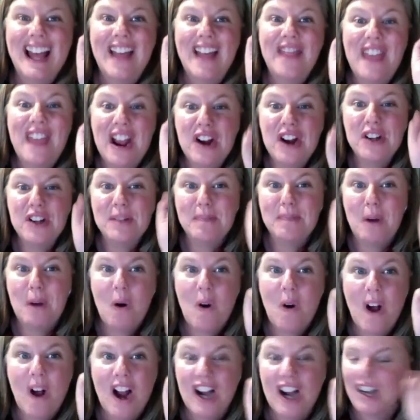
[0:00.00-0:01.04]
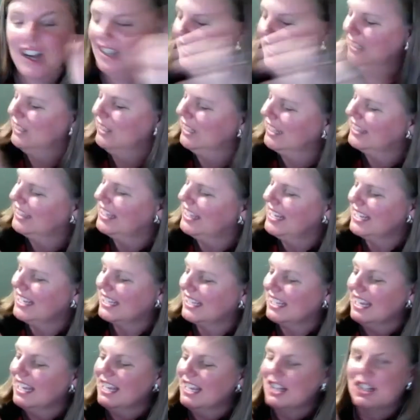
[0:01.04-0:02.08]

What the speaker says: there's more. Look at this.